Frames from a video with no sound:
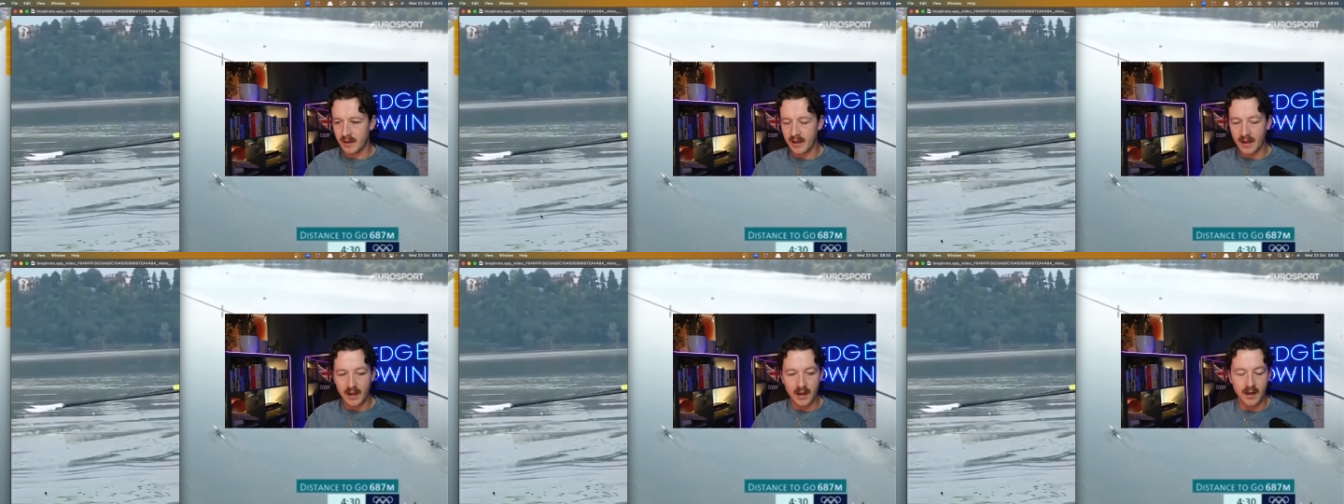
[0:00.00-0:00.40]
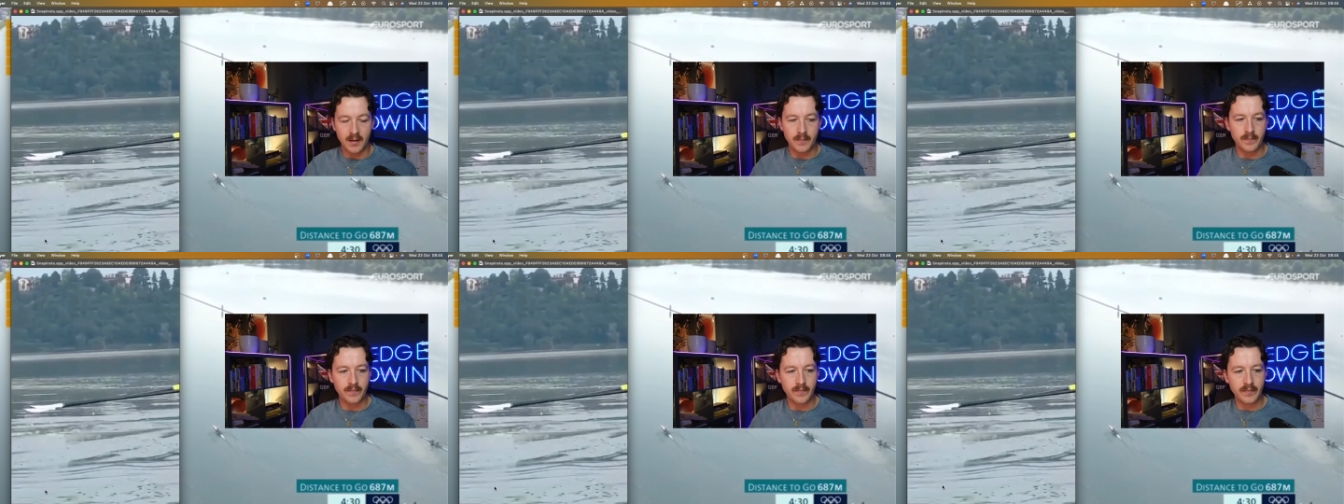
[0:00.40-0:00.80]

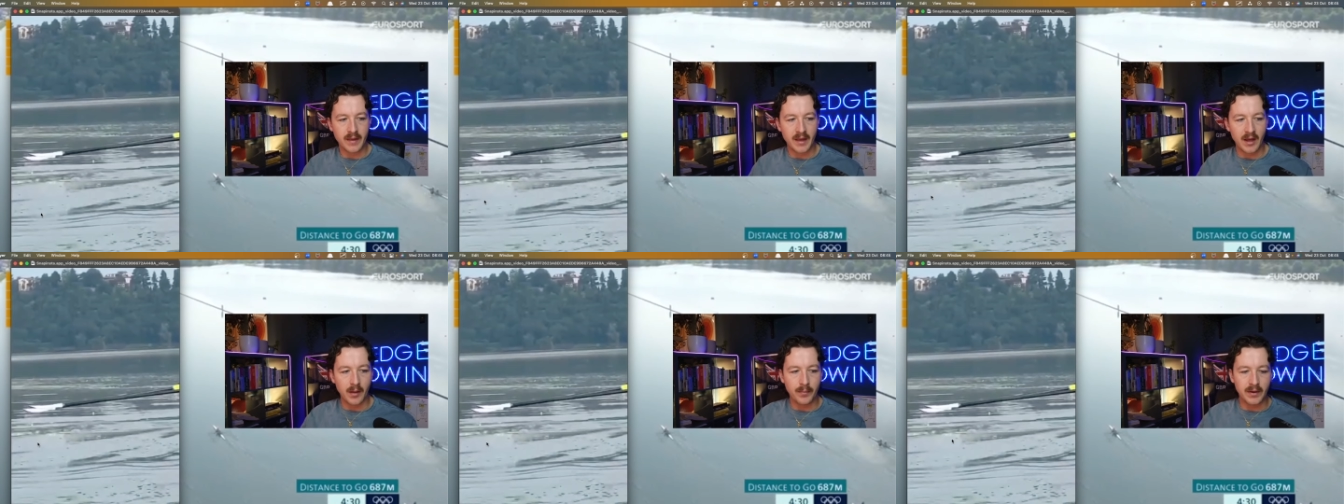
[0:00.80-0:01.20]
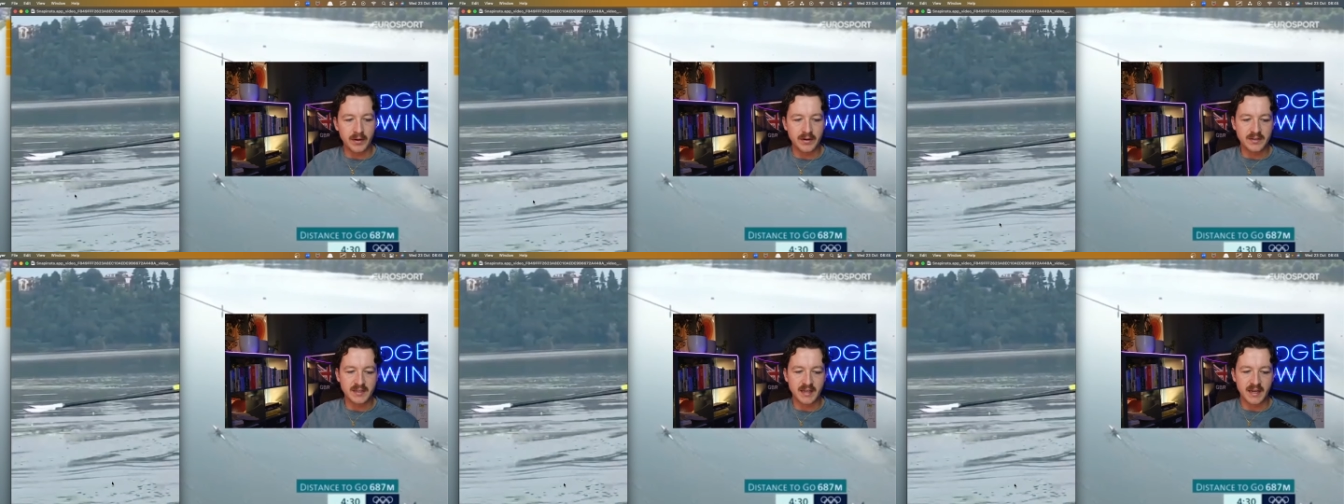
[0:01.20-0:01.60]
help
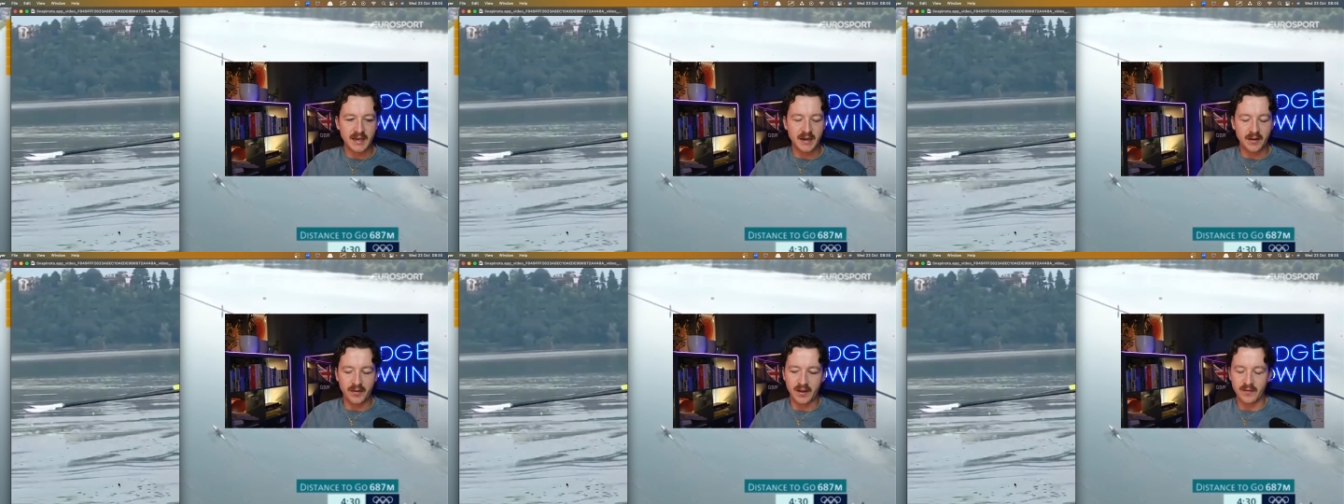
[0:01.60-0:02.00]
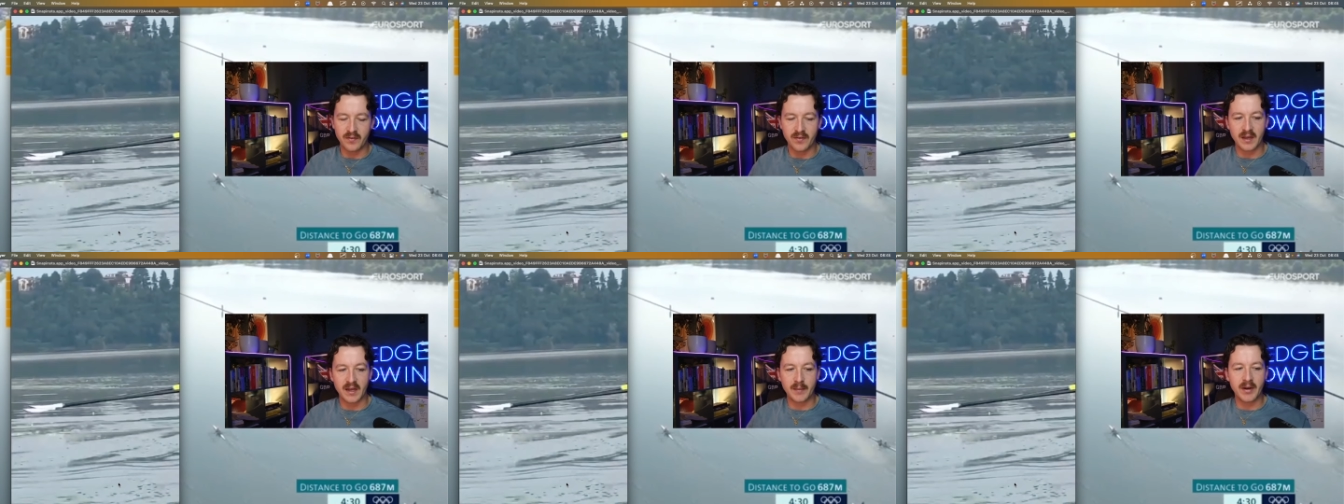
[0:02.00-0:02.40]
understand anything. If you
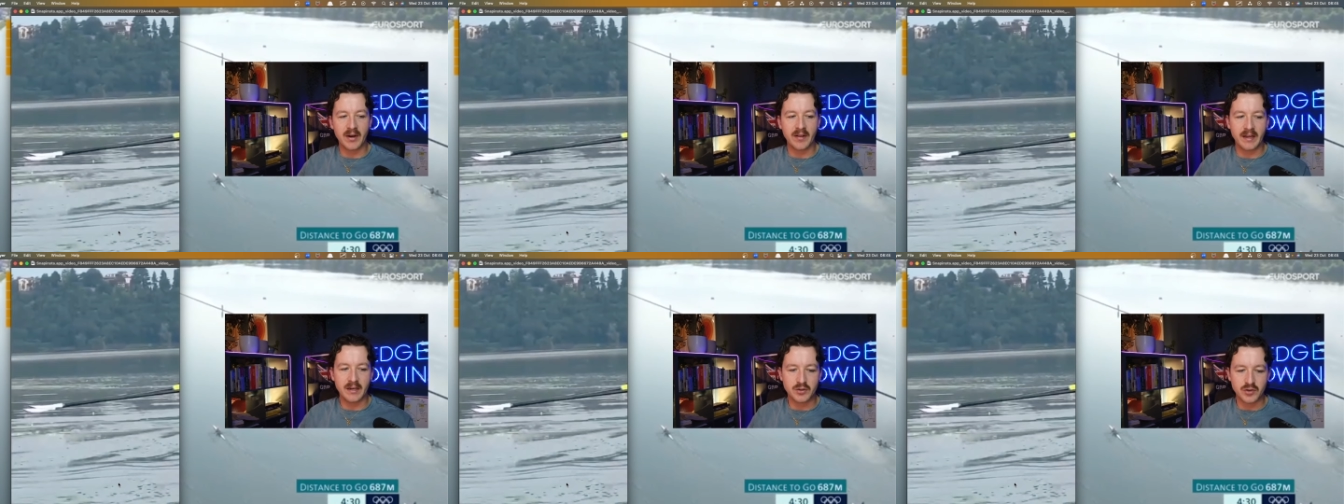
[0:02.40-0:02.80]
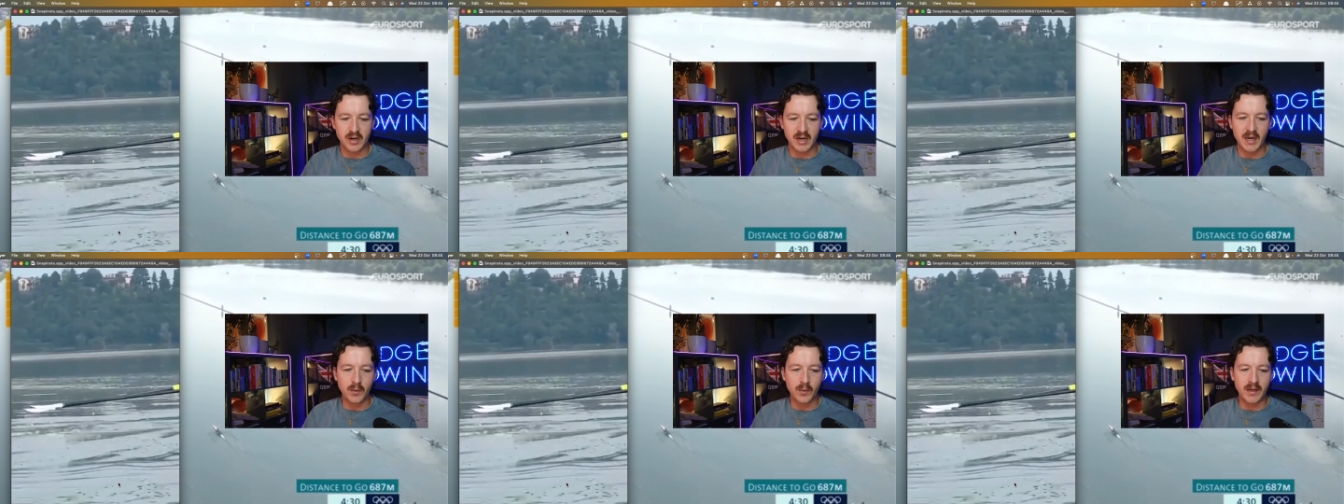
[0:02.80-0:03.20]
think about it like
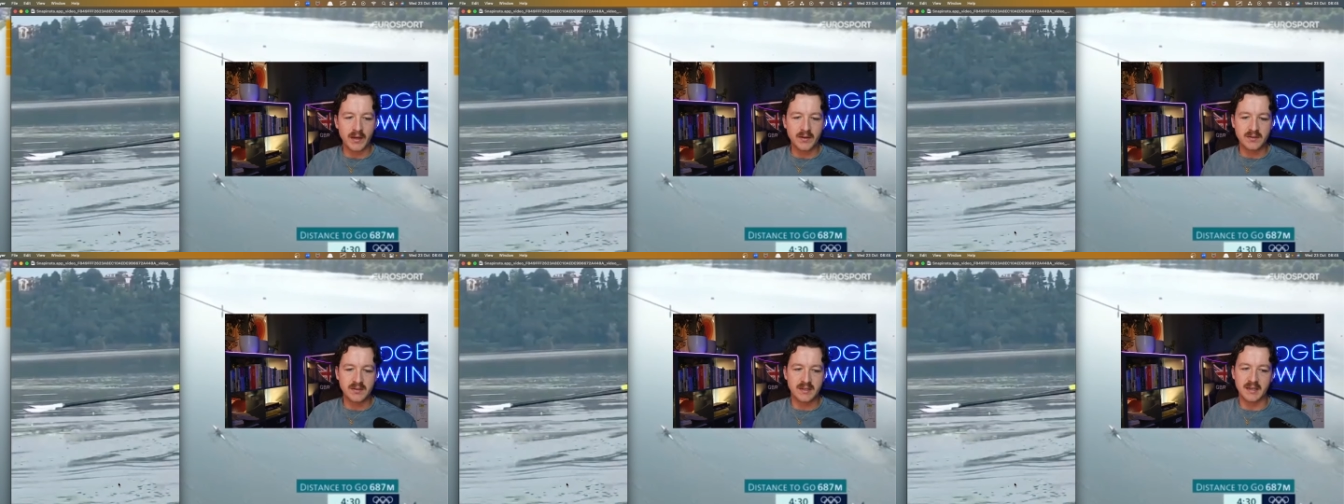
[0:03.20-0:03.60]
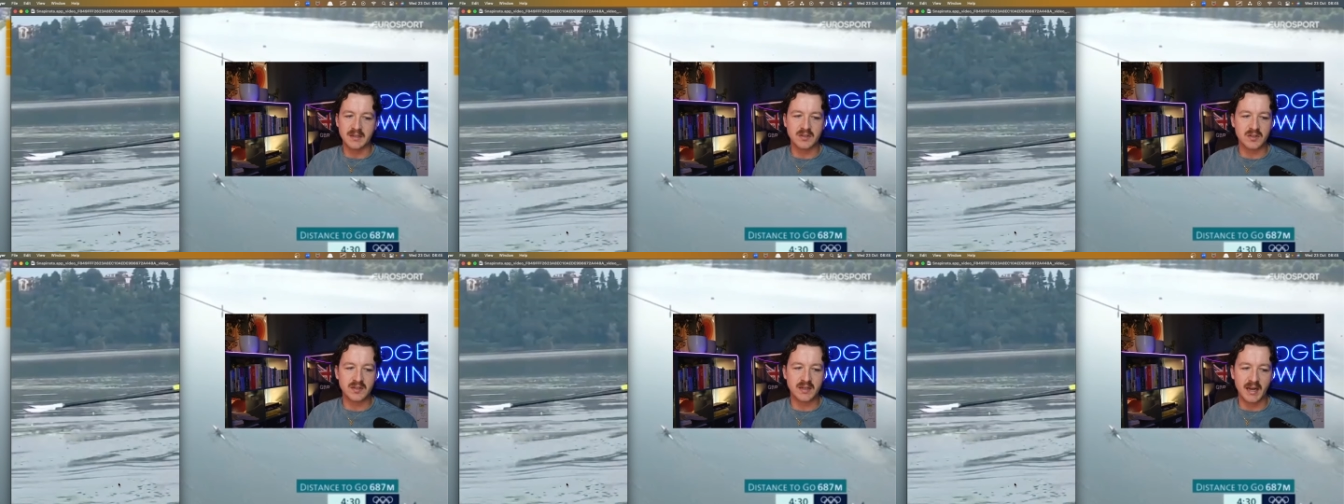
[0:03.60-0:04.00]
training wheels, like it's
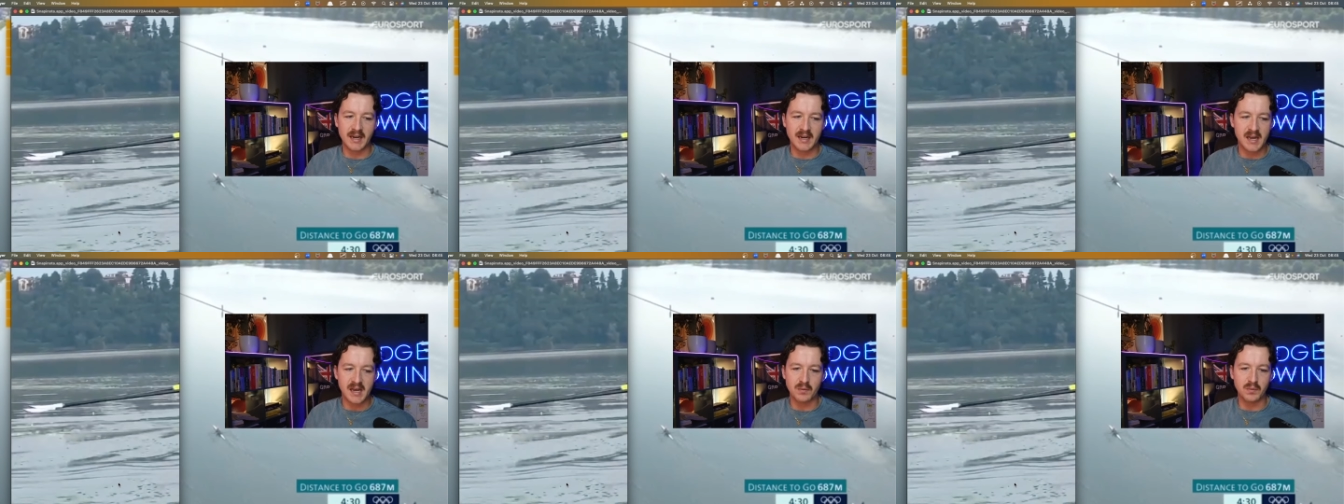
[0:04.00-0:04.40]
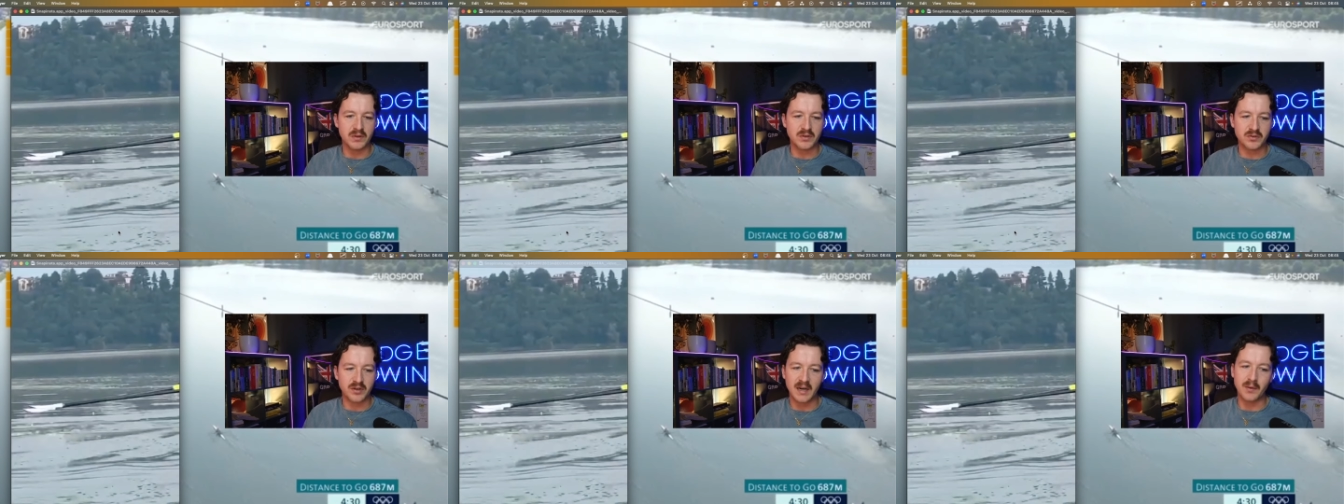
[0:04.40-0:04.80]
just like a kid with
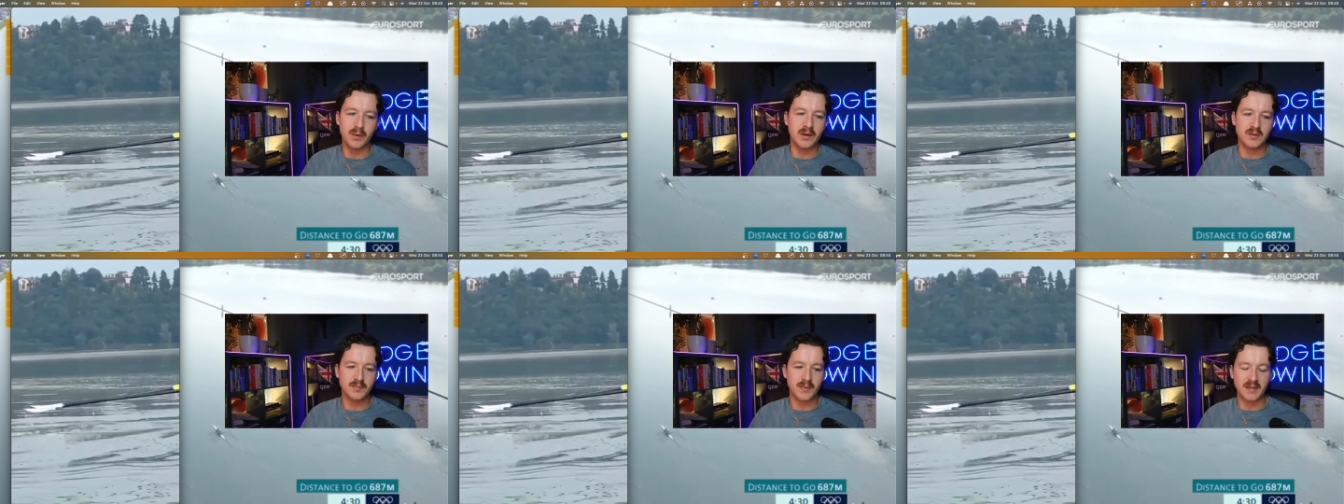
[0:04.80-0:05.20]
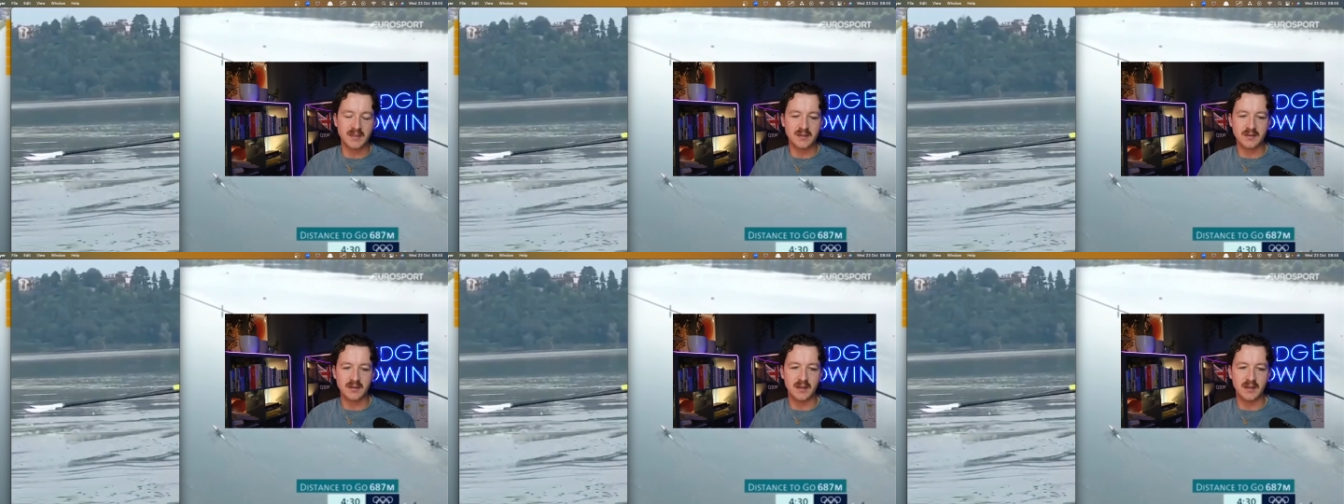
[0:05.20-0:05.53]
training wheels basically.